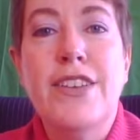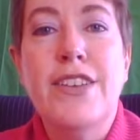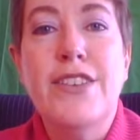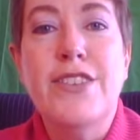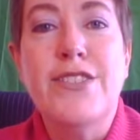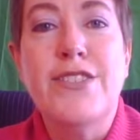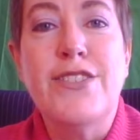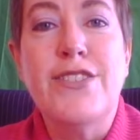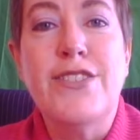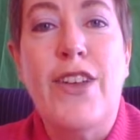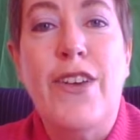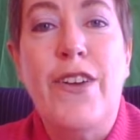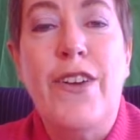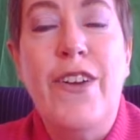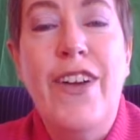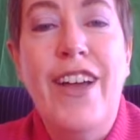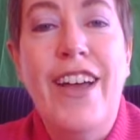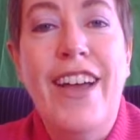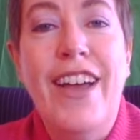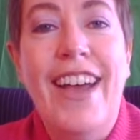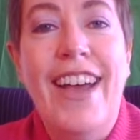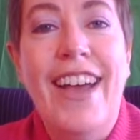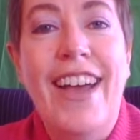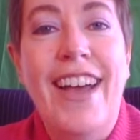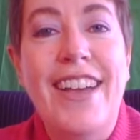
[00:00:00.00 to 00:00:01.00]
So,
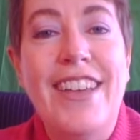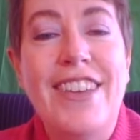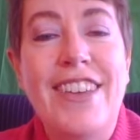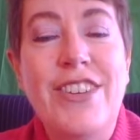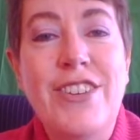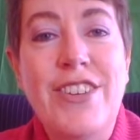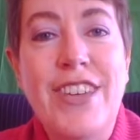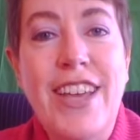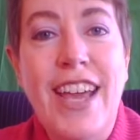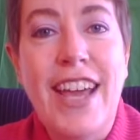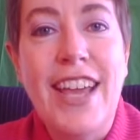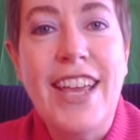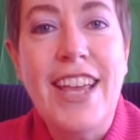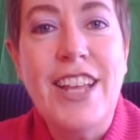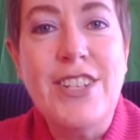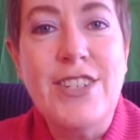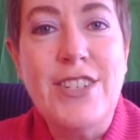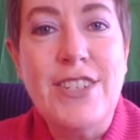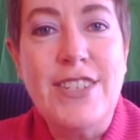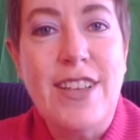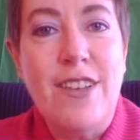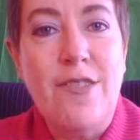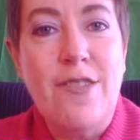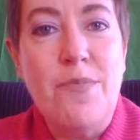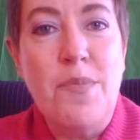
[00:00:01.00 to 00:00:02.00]
you can get
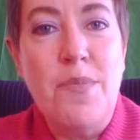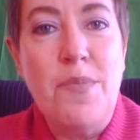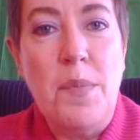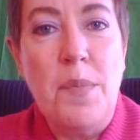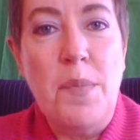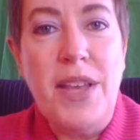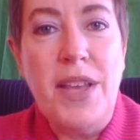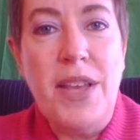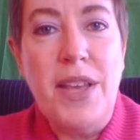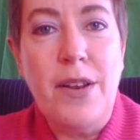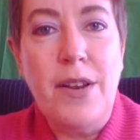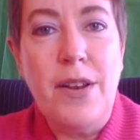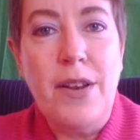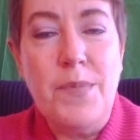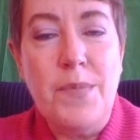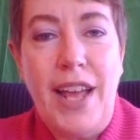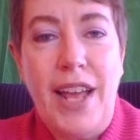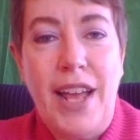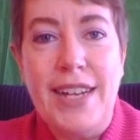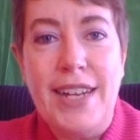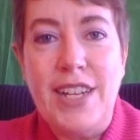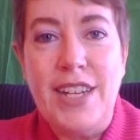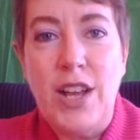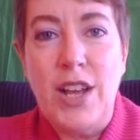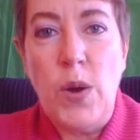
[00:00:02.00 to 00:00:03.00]
yourself PoPi
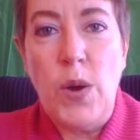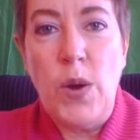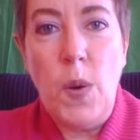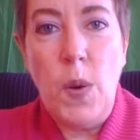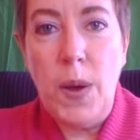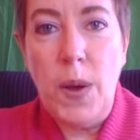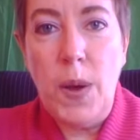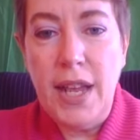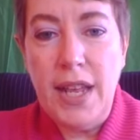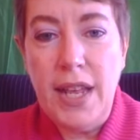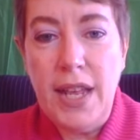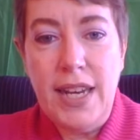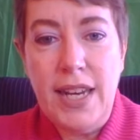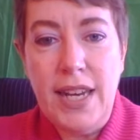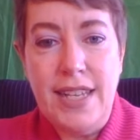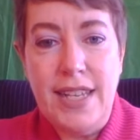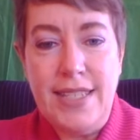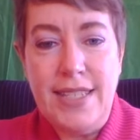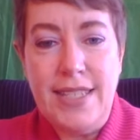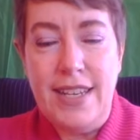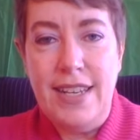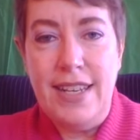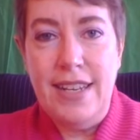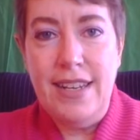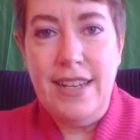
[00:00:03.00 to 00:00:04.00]
compliant quick and
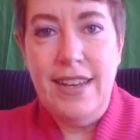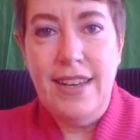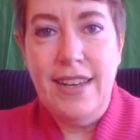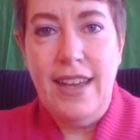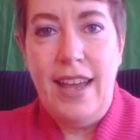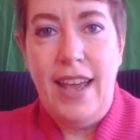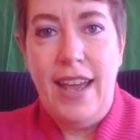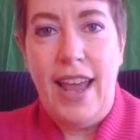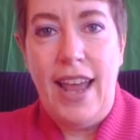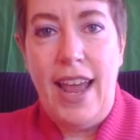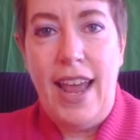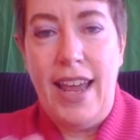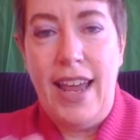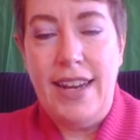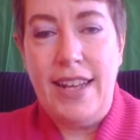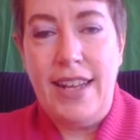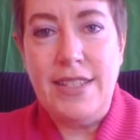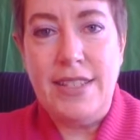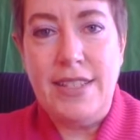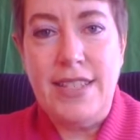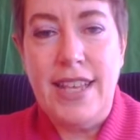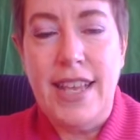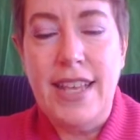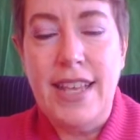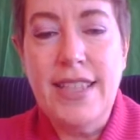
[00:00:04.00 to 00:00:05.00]
easy, and I'll
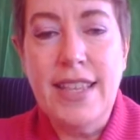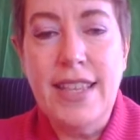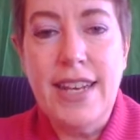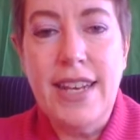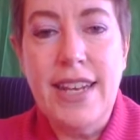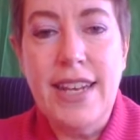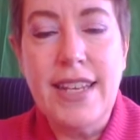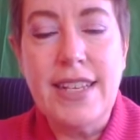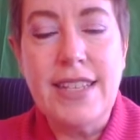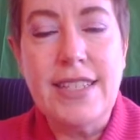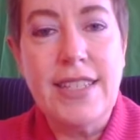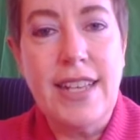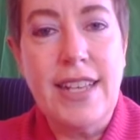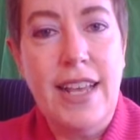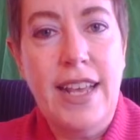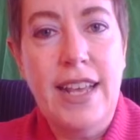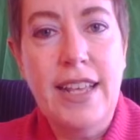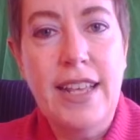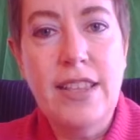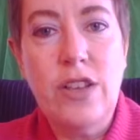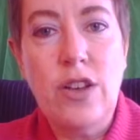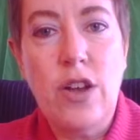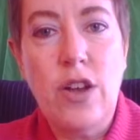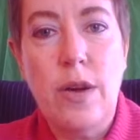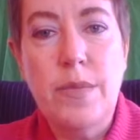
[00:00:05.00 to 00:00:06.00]
send the links
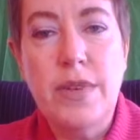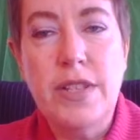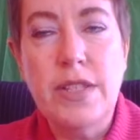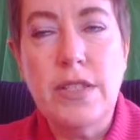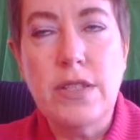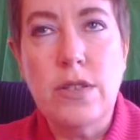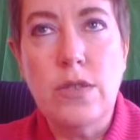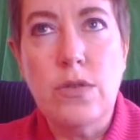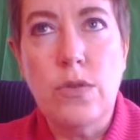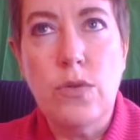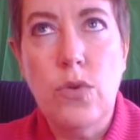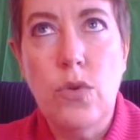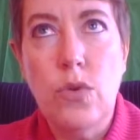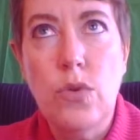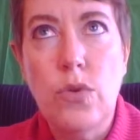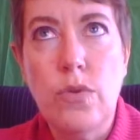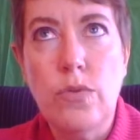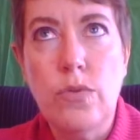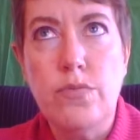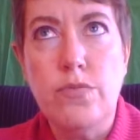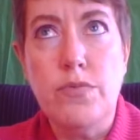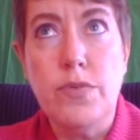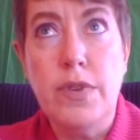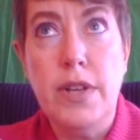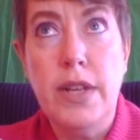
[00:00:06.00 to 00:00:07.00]
in the comments
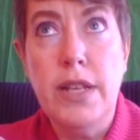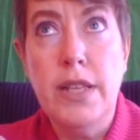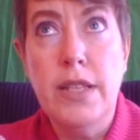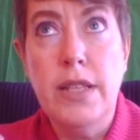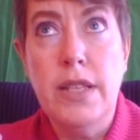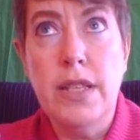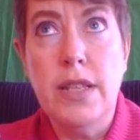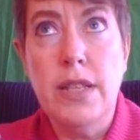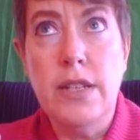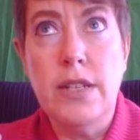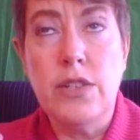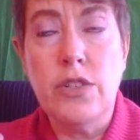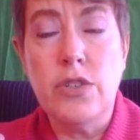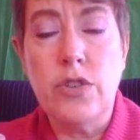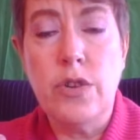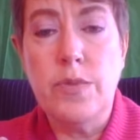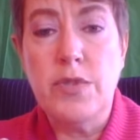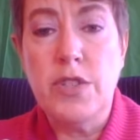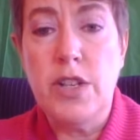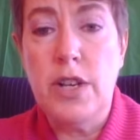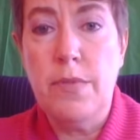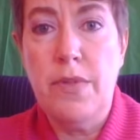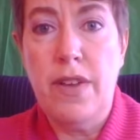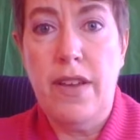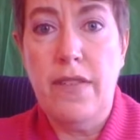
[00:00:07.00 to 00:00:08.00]
or in the
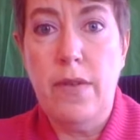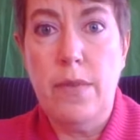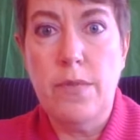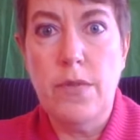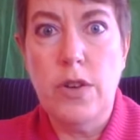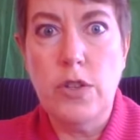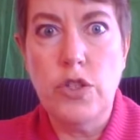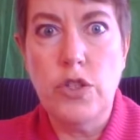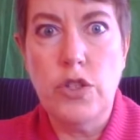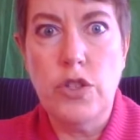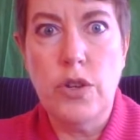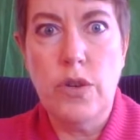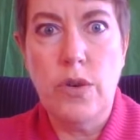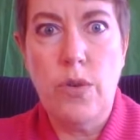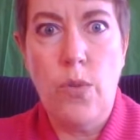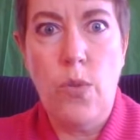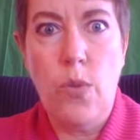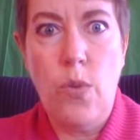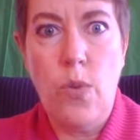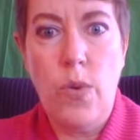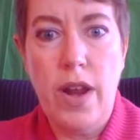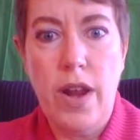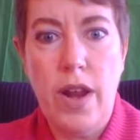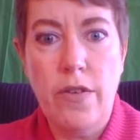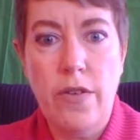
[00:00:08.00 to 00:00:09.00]
description above. I'm not sure
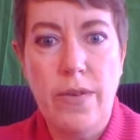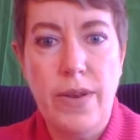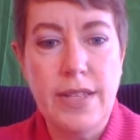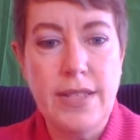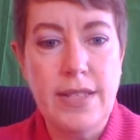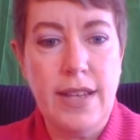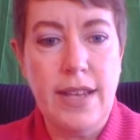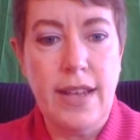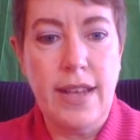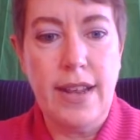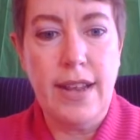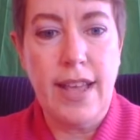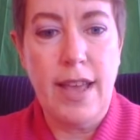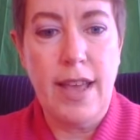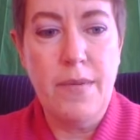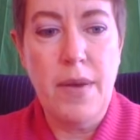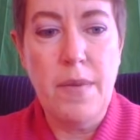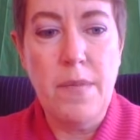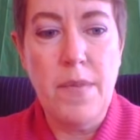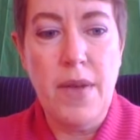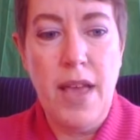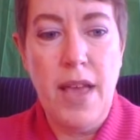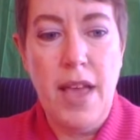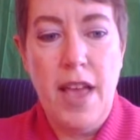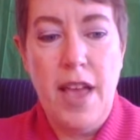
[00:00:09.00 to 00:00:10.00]
where it's going to come
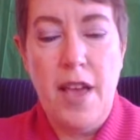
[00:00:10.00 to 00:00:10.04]
up,